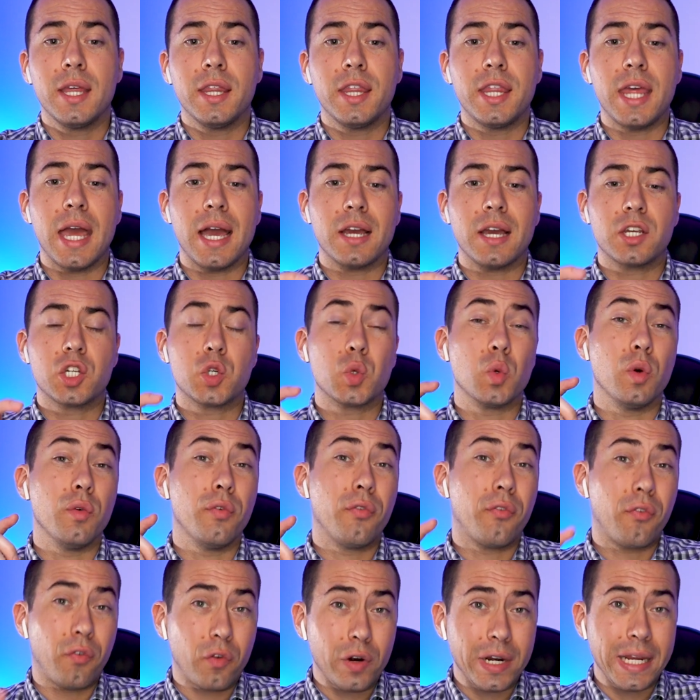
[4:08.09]
the actual
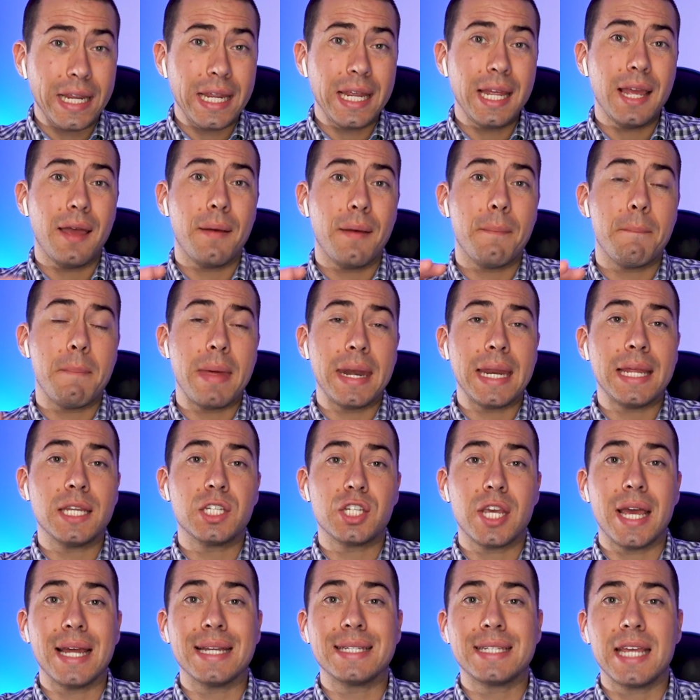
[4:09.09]
free
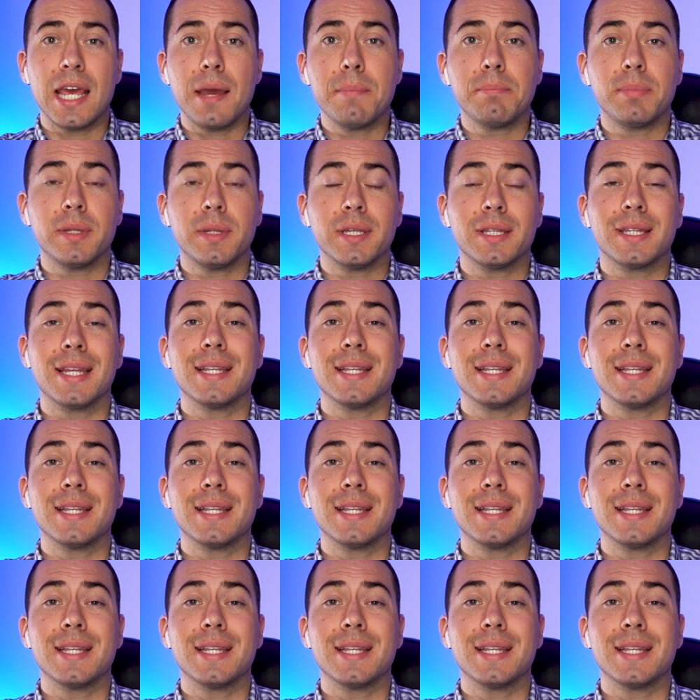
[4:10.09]
ManyChat template